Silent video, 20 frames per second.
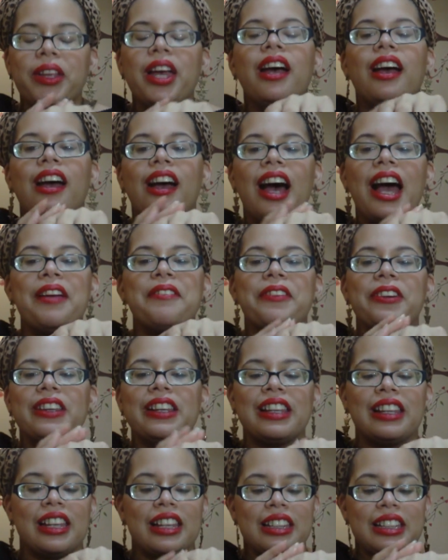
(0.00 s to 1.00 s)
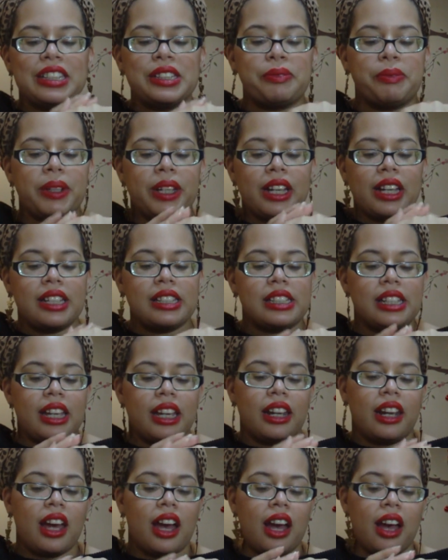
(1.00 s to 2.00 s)
I really like this because
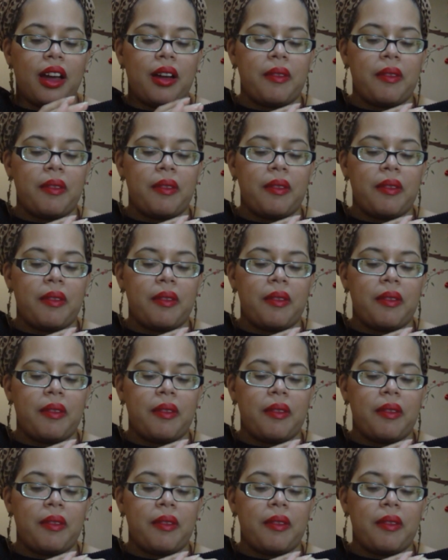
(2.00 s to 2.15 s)
it,